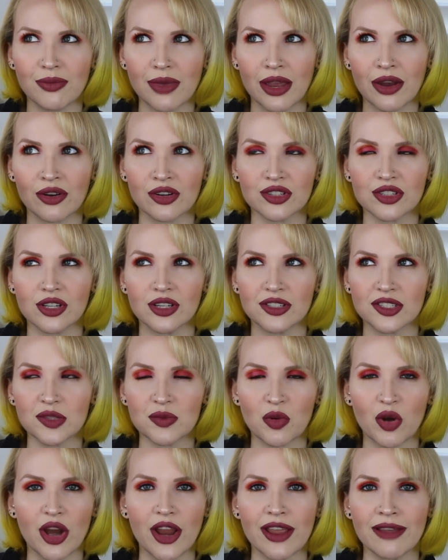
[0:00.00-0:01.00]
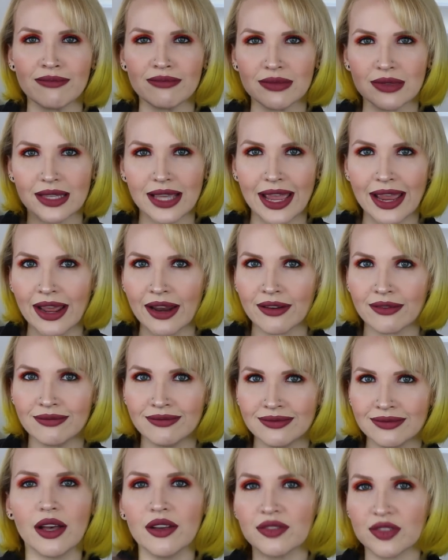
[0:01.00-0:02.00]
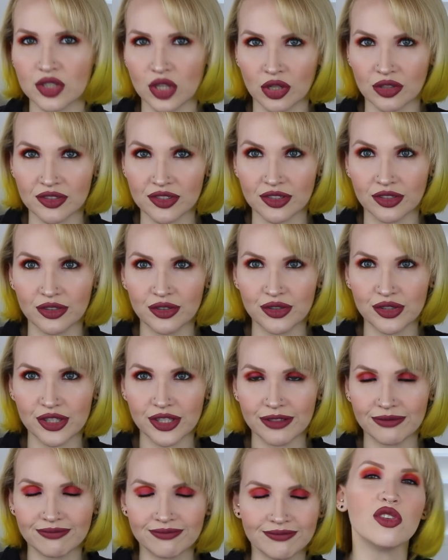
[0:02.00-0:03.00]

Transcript: aerosol spray can of salt solution.